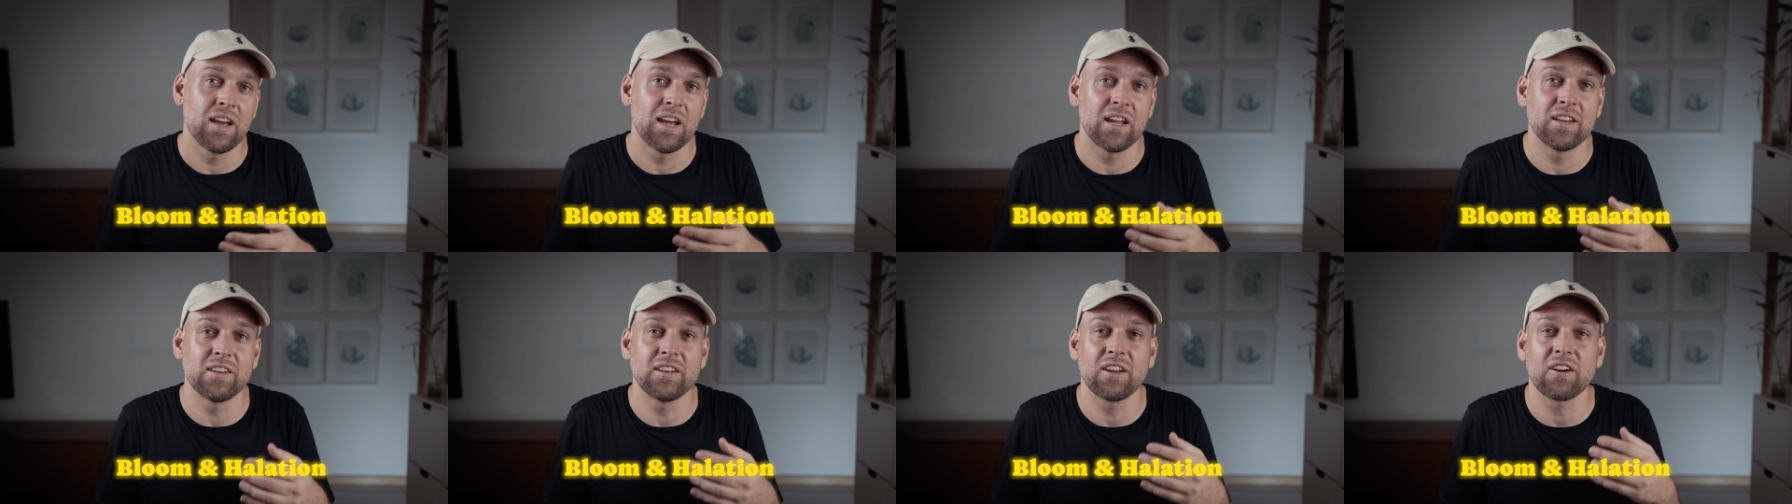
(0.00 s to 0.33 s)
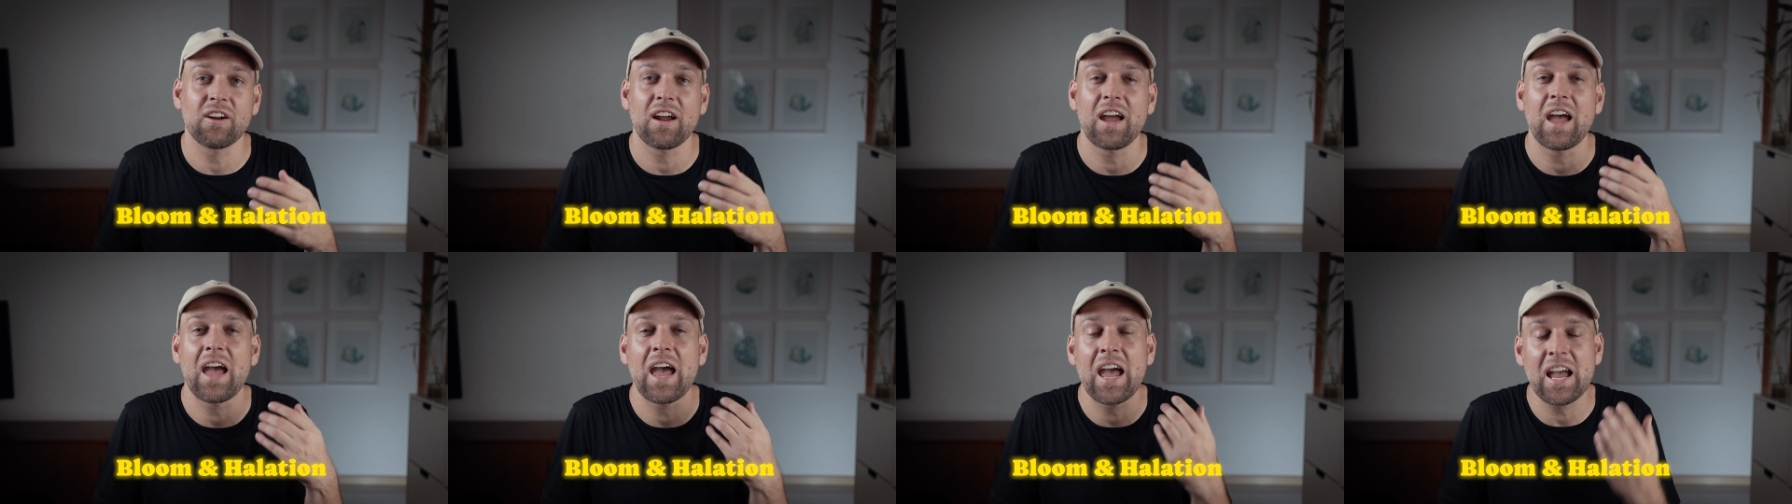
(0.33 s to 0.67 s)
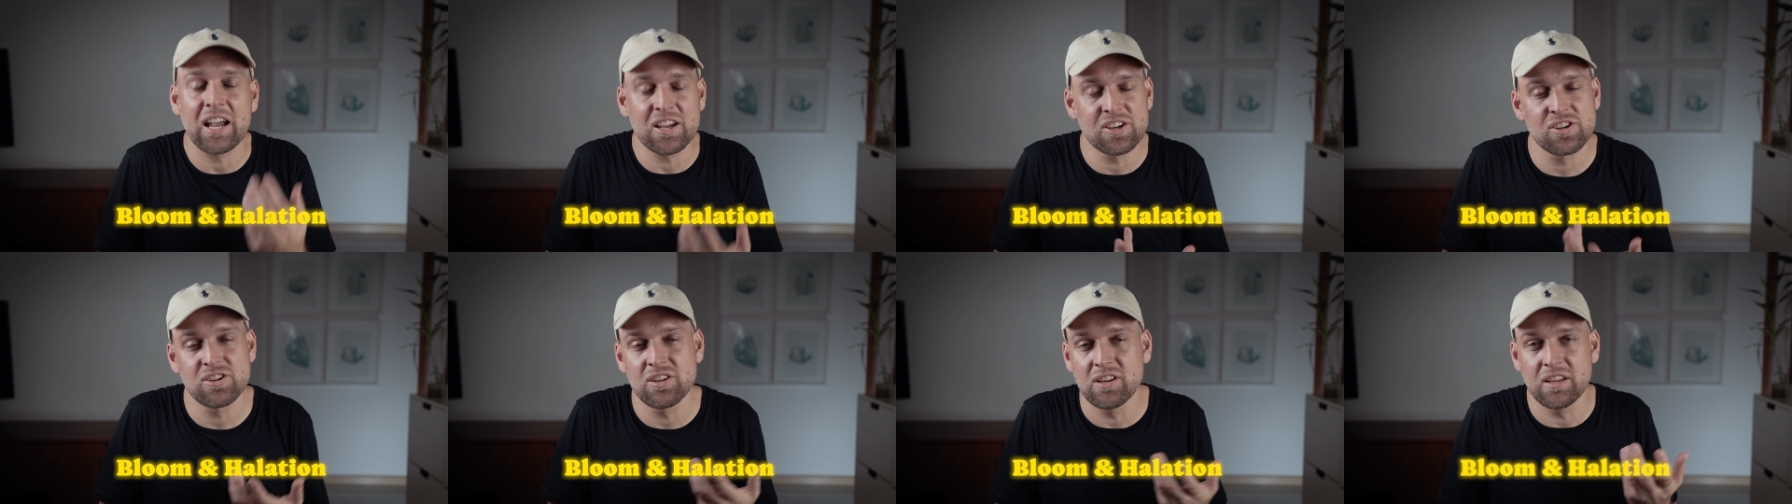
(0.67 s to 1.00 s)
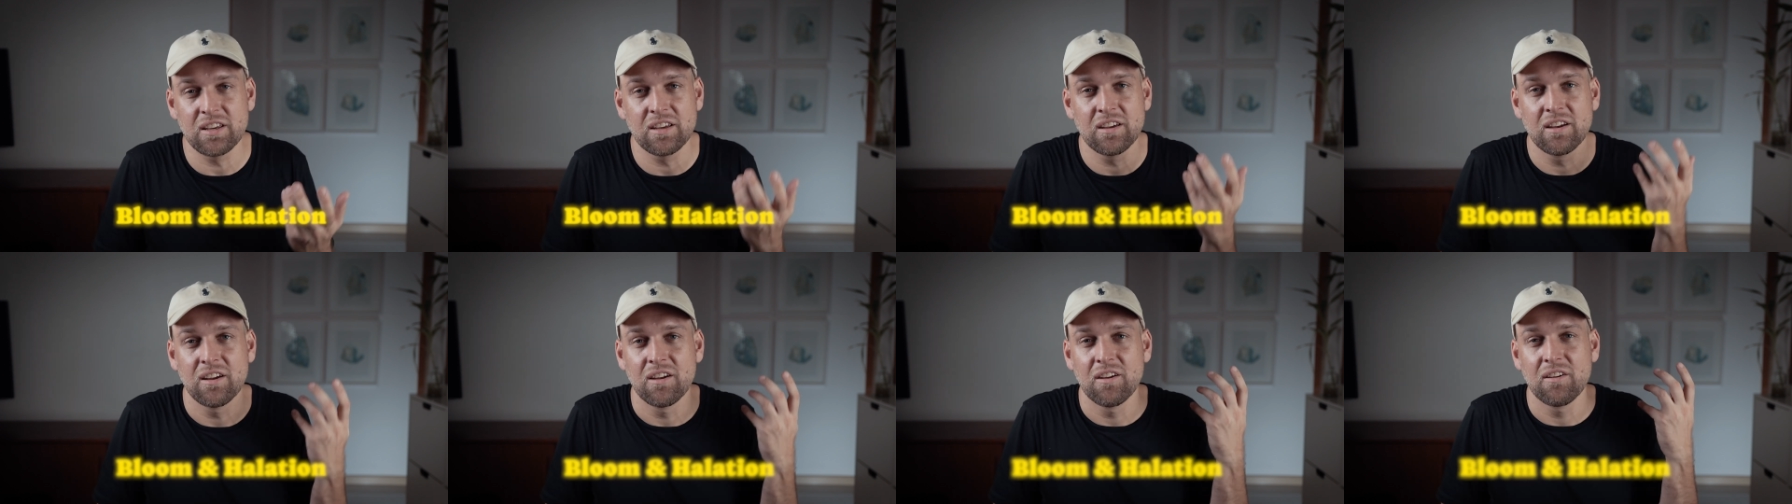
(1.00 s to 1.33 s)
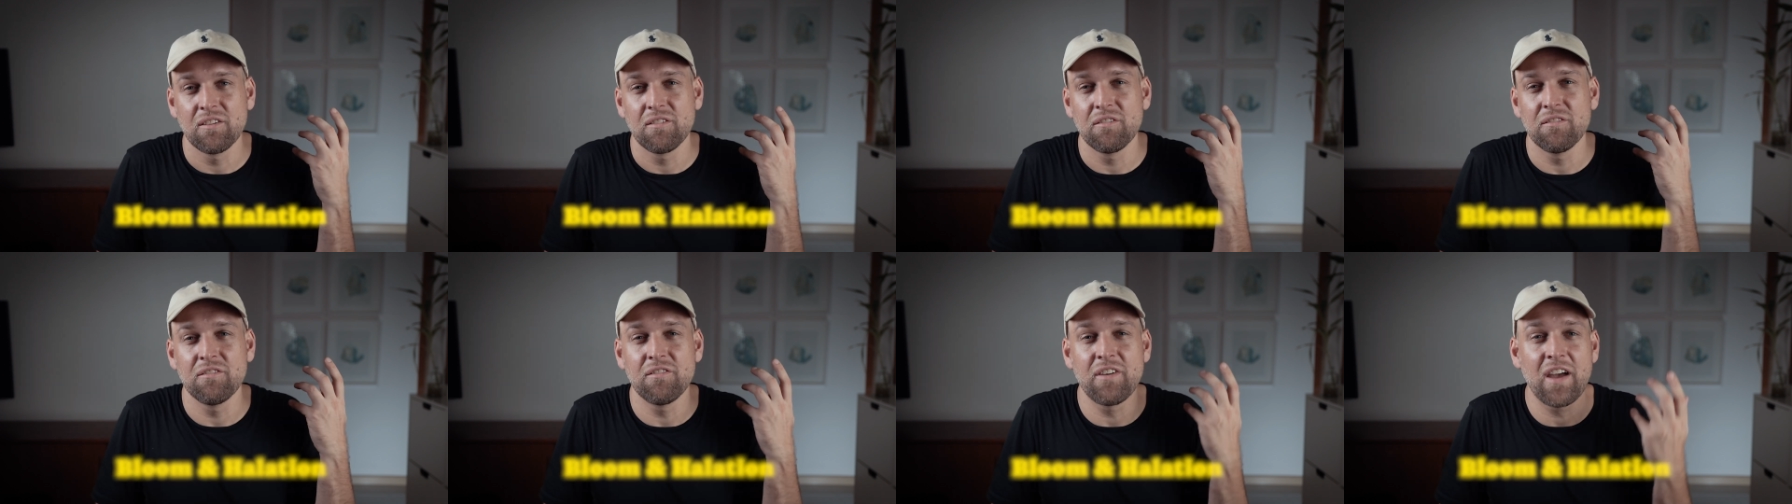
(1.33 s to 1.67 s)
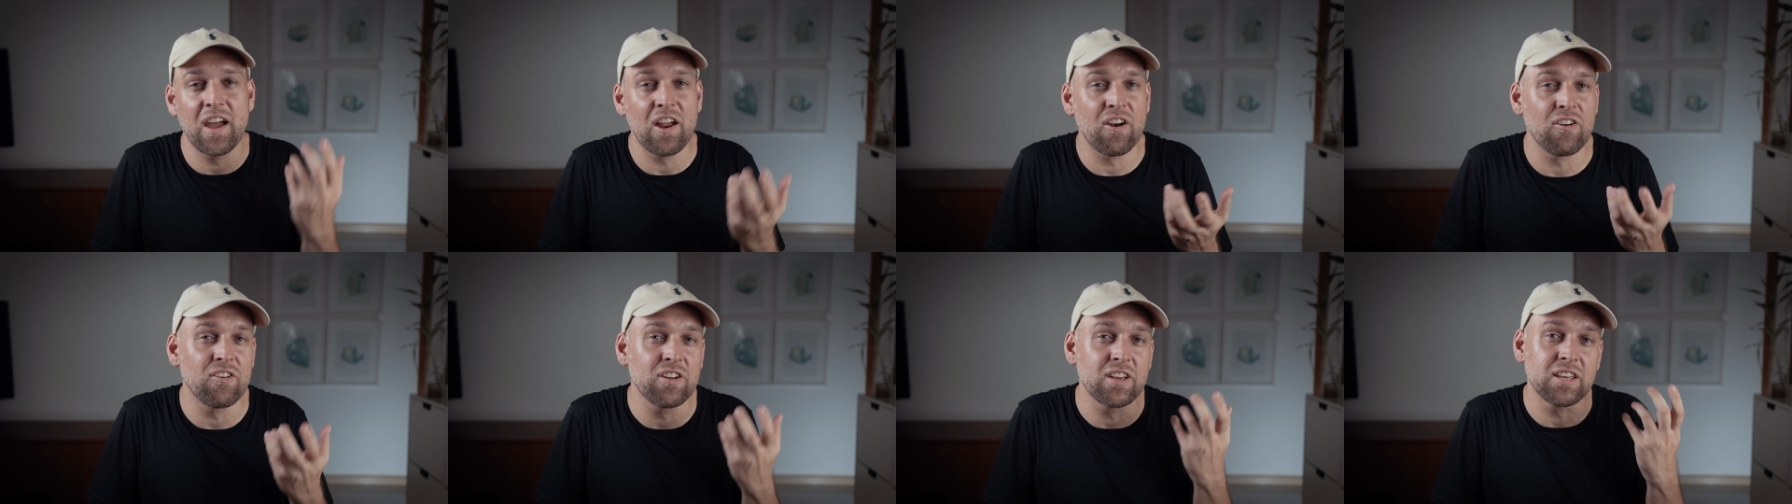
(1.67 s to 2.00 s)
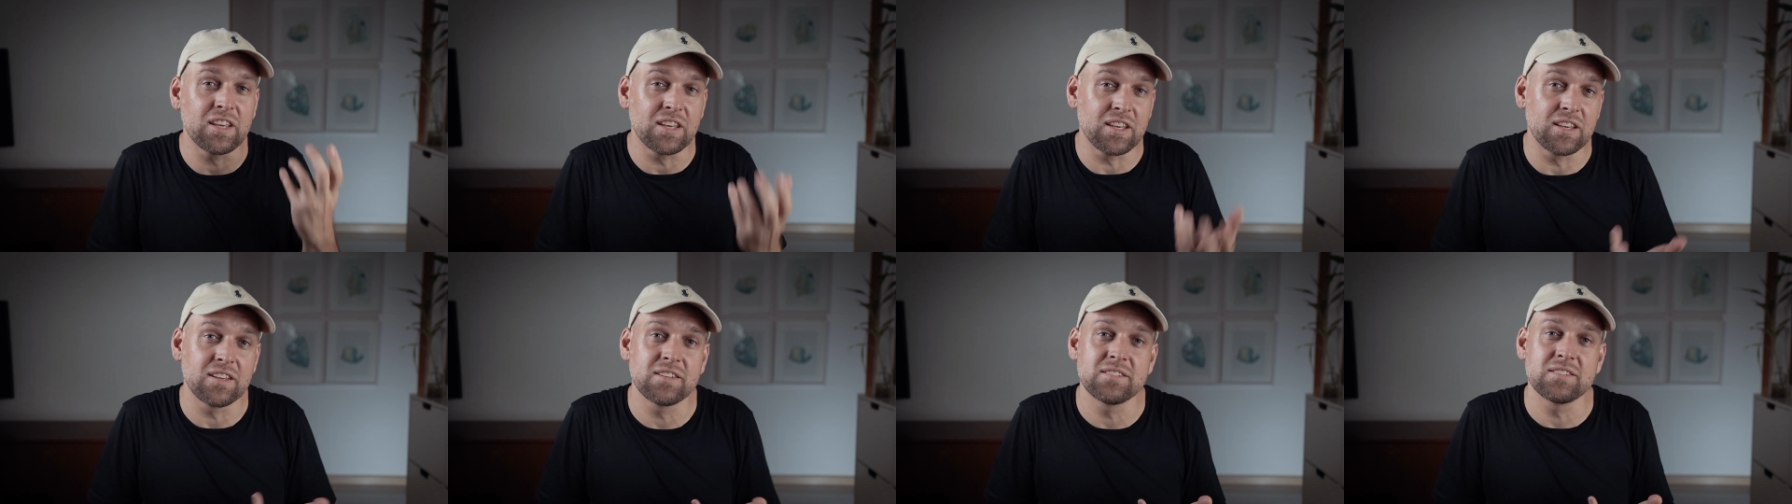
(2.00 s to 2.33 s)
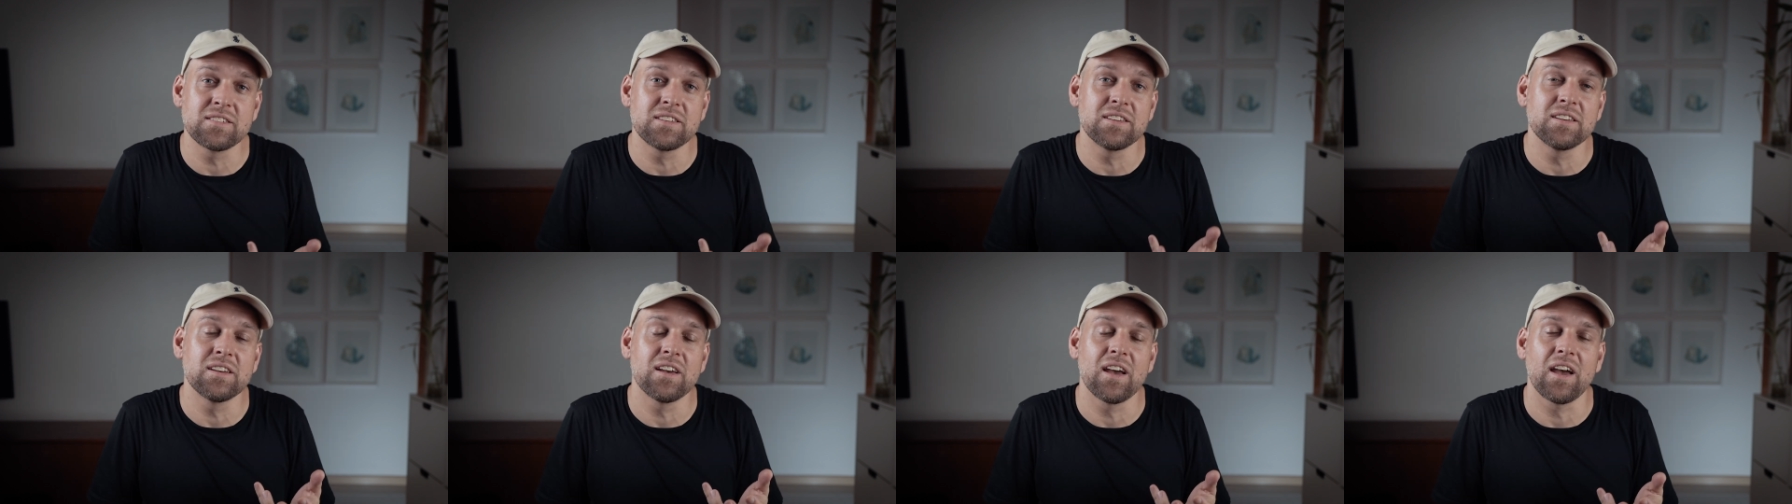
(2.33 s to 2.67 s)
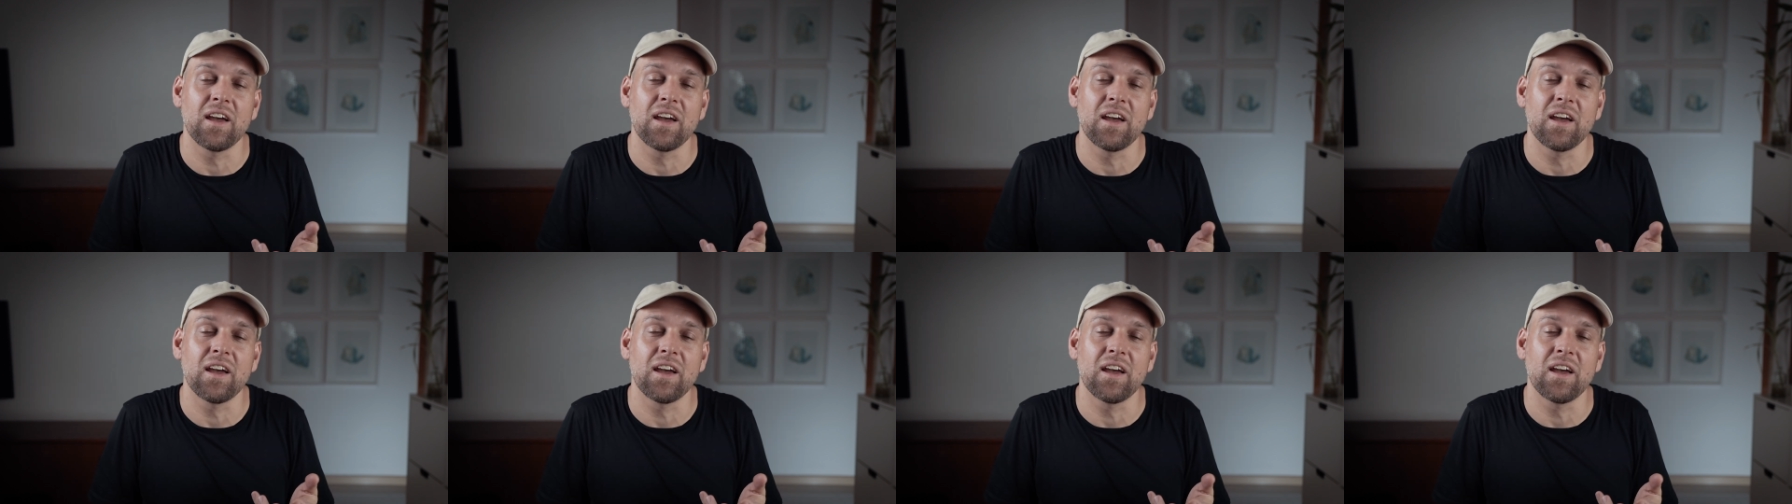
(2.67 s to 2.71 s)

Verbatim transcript: and they're actually very easy